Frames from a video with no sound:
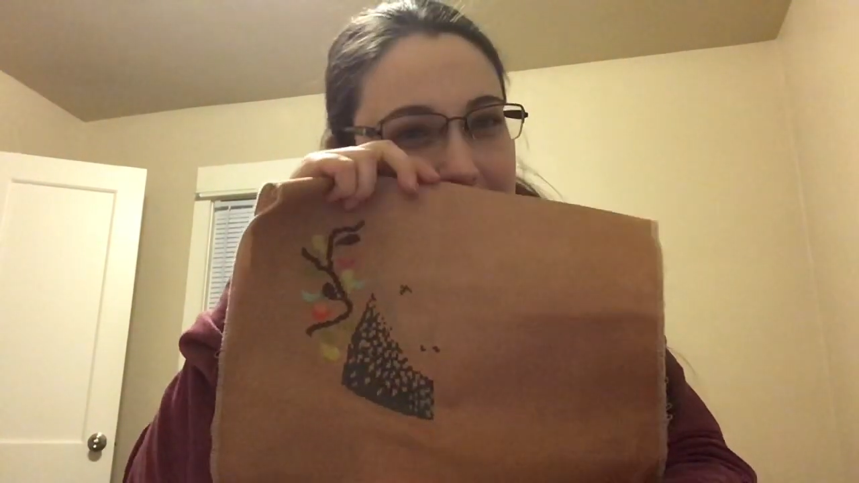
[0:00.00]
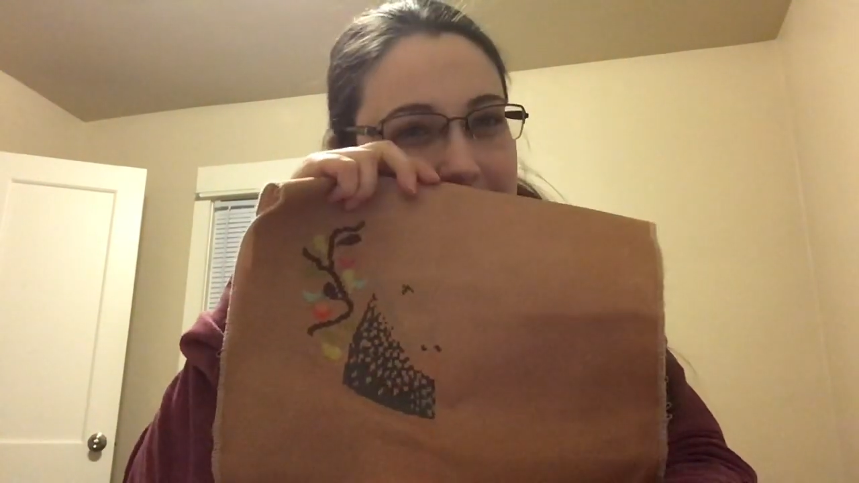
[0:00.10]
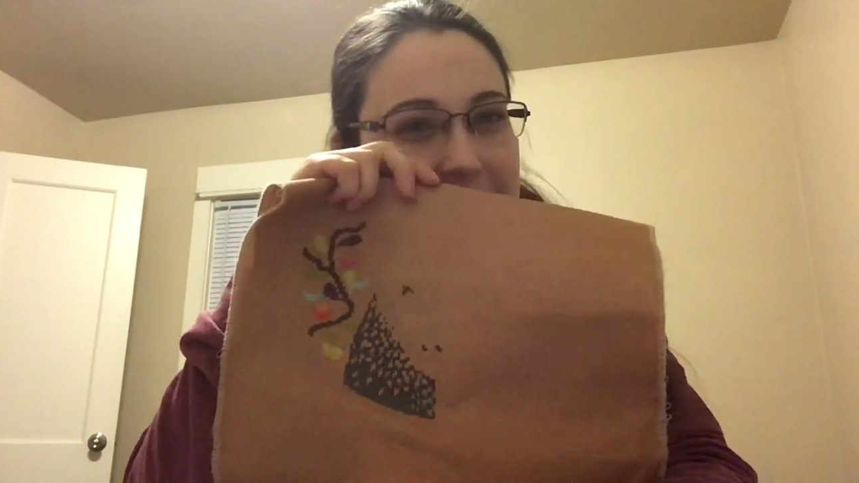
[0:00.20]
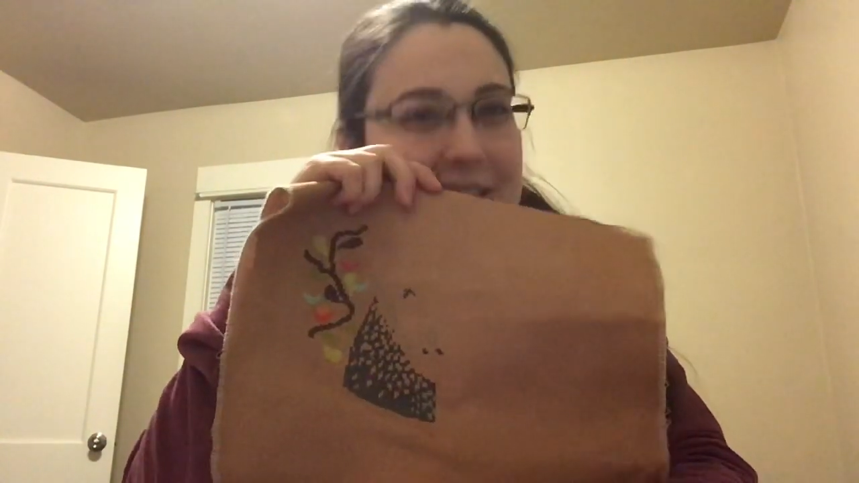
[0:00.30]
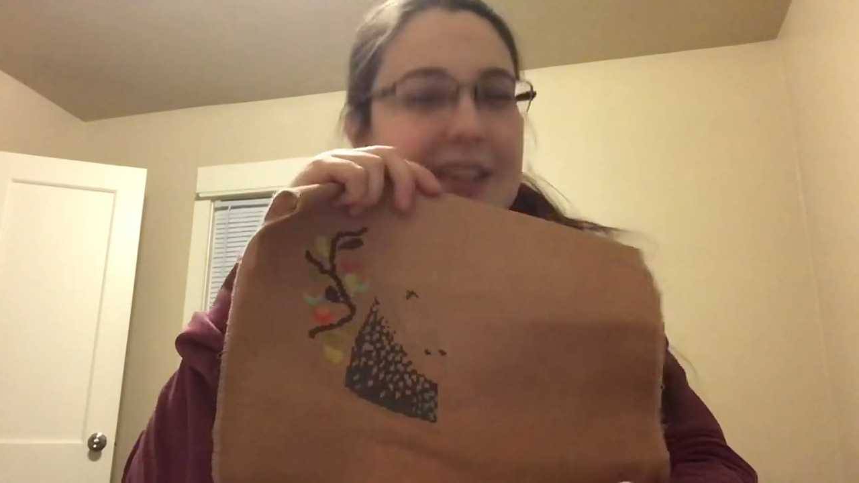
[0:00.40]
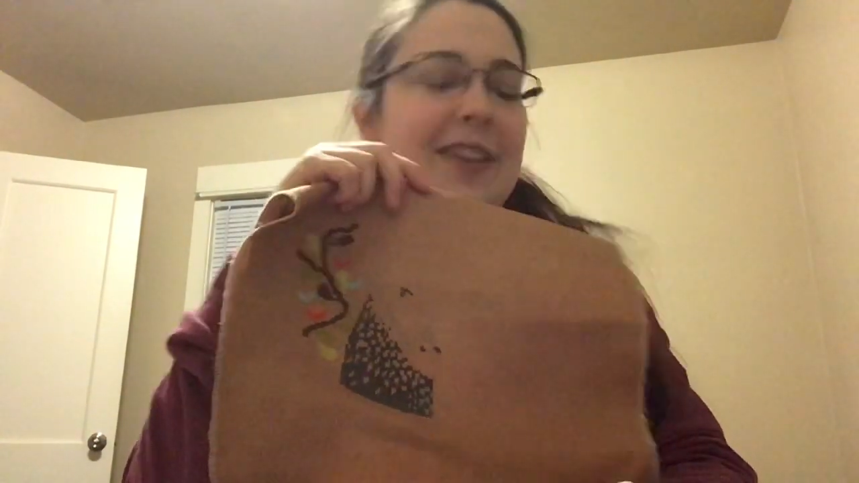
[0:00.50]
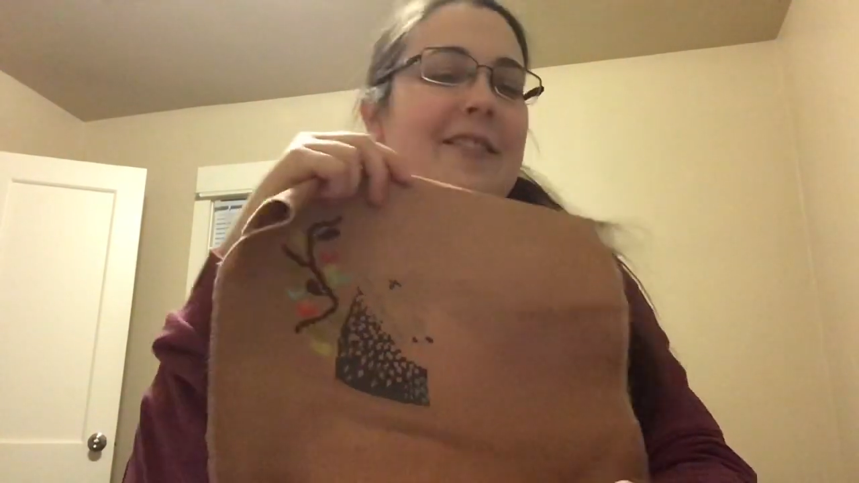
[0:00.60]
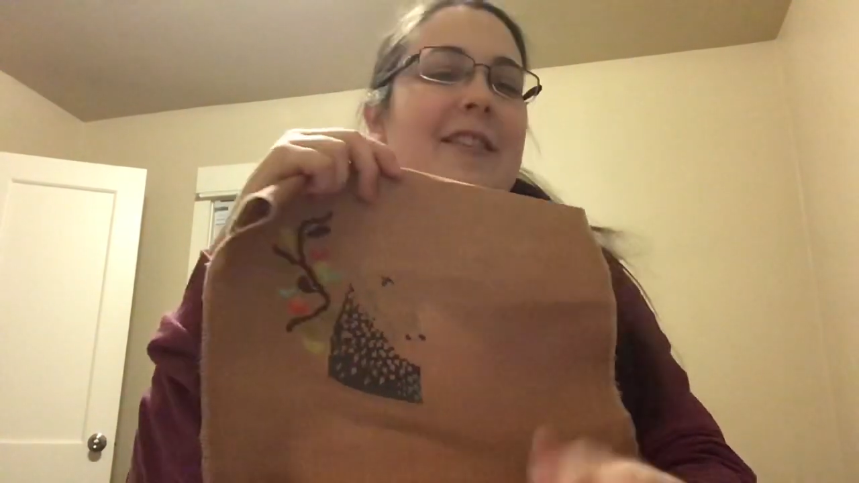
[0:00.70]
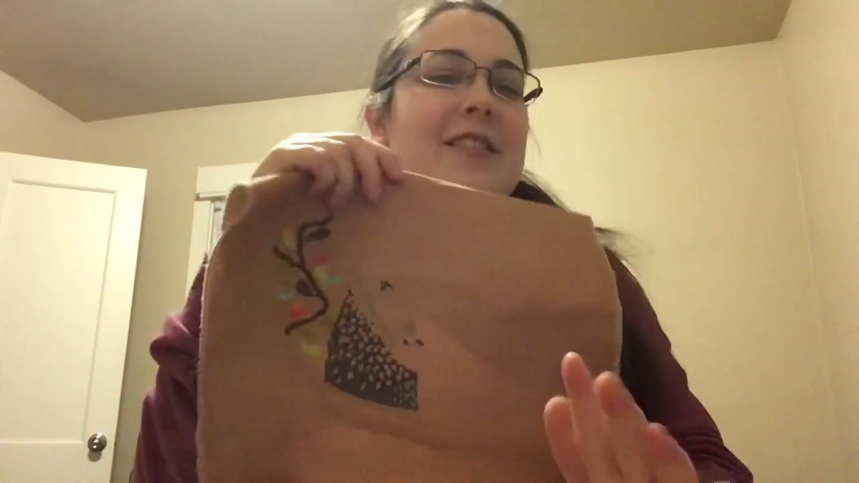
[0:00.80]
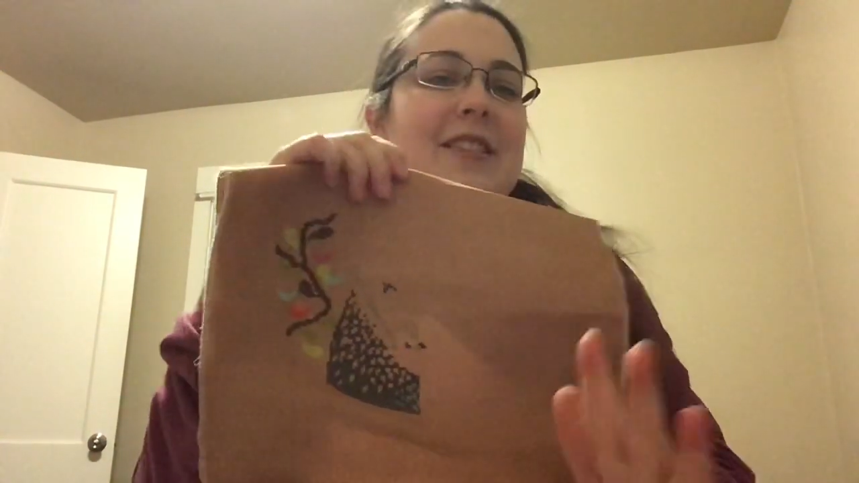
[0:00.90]
Isn't that
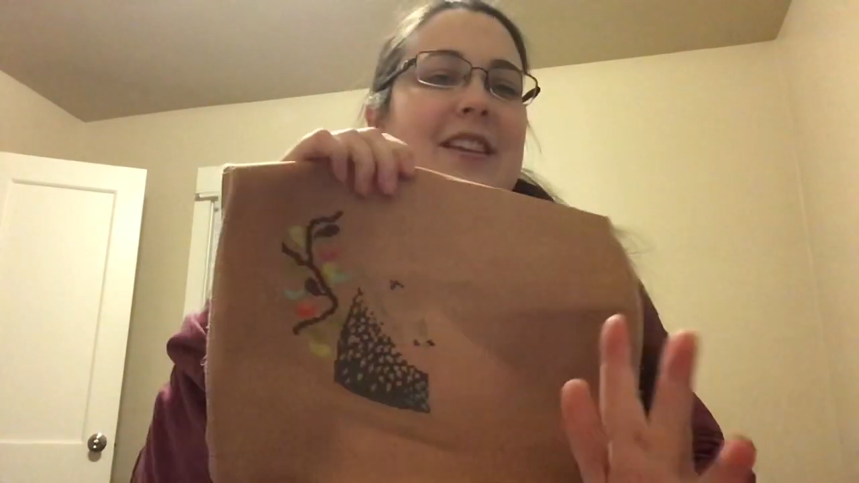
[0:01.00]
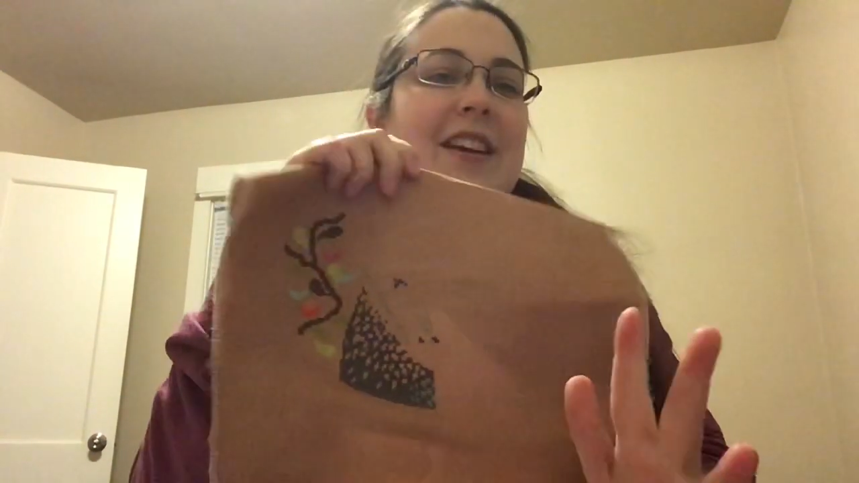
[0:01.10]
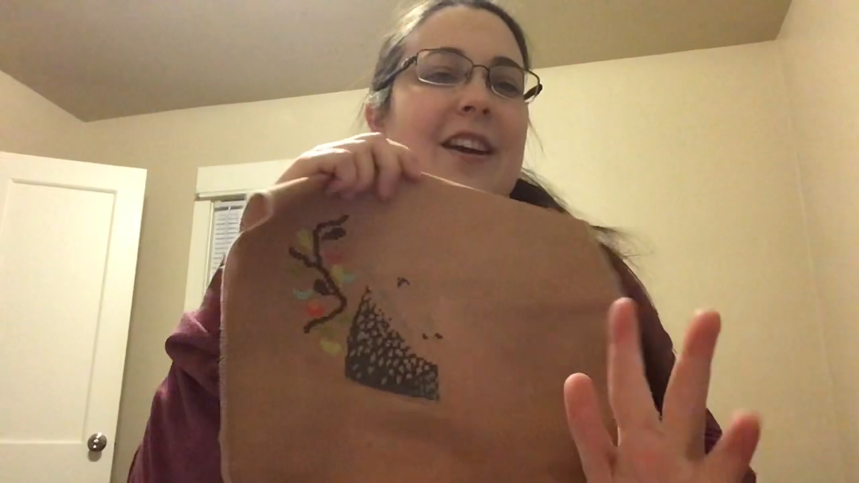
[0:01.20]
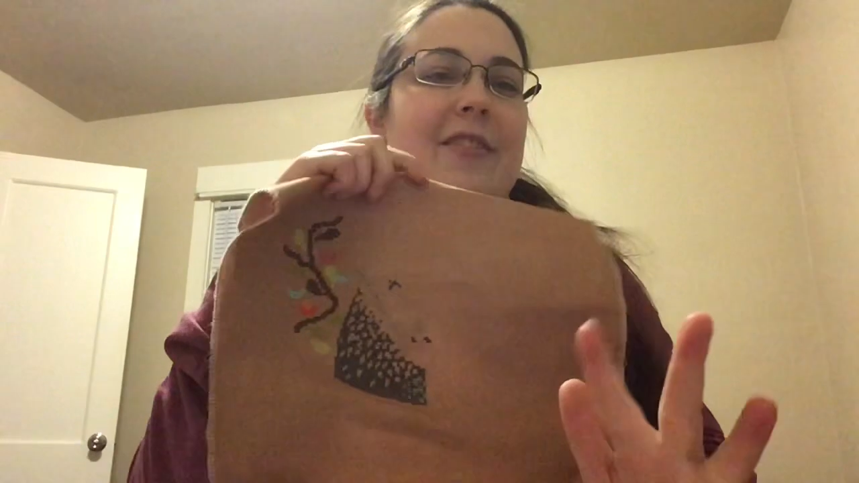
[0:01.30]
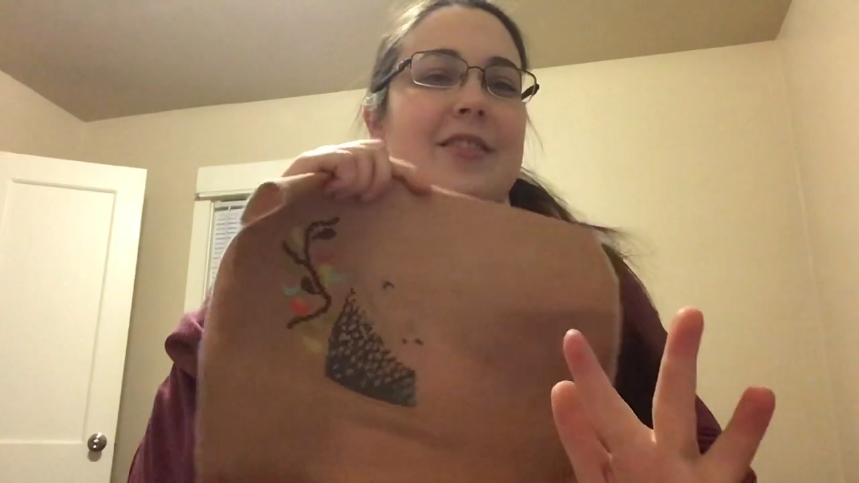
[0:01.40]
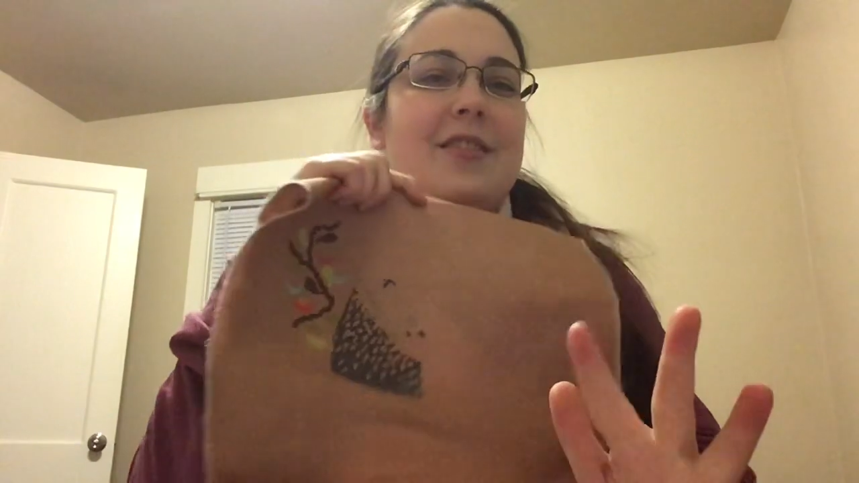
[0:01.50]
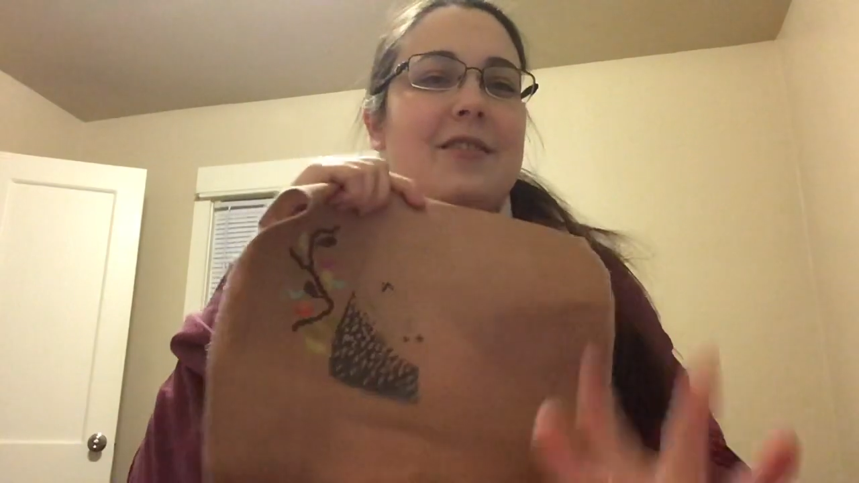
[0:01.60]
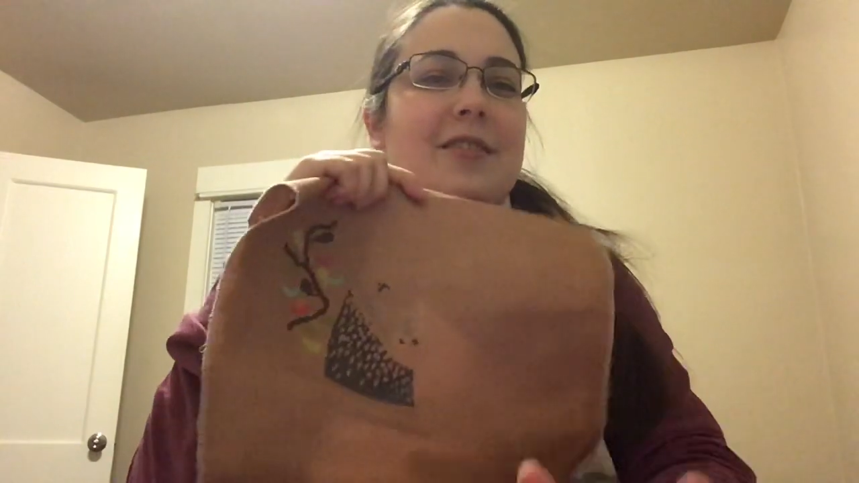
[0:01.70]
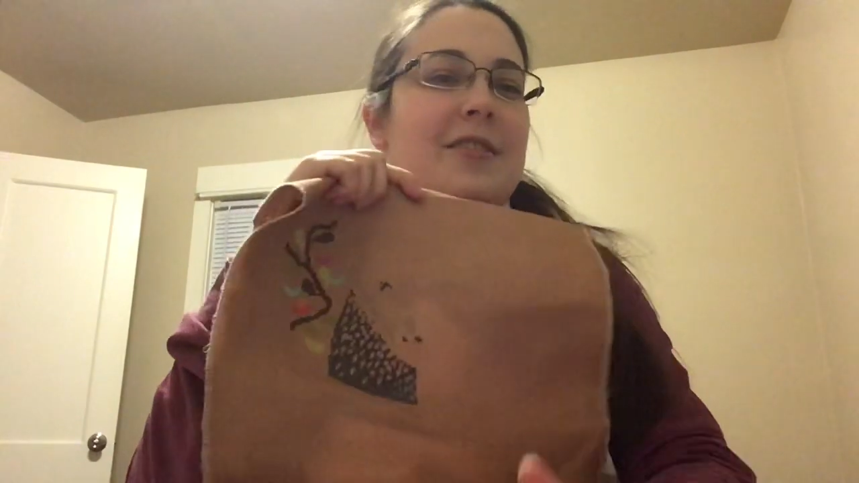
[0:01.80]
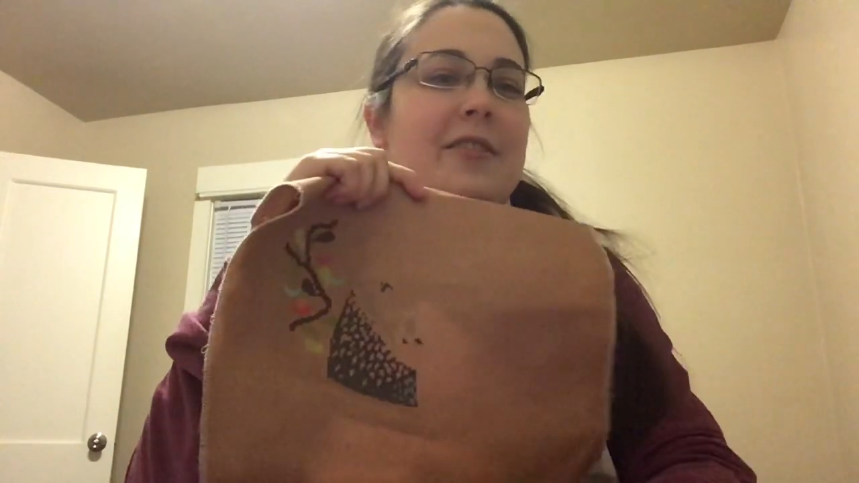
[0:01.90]
crazy how as soon
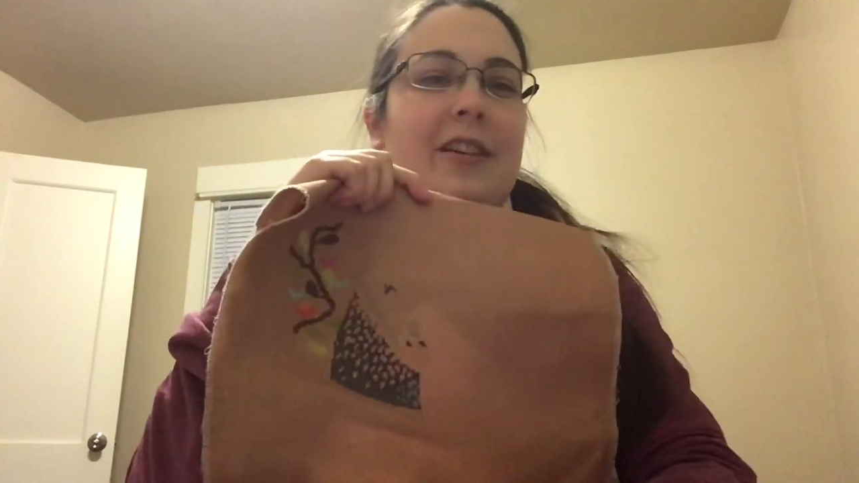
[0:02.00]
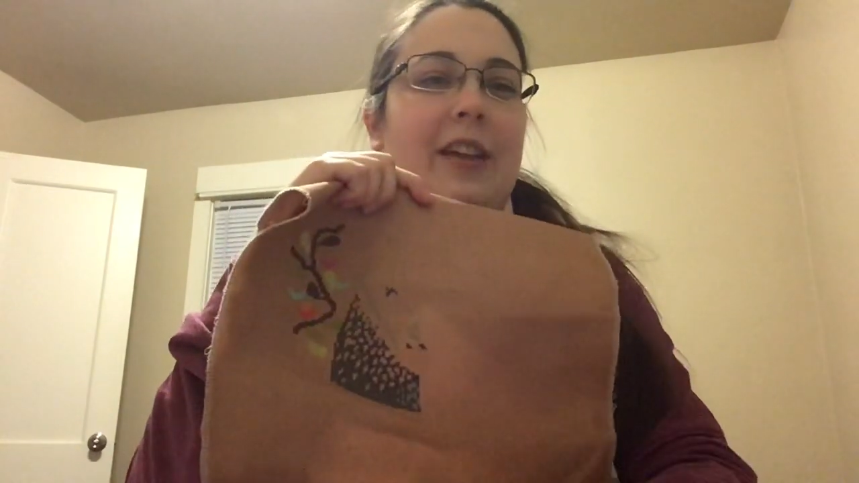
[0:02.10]
as you're on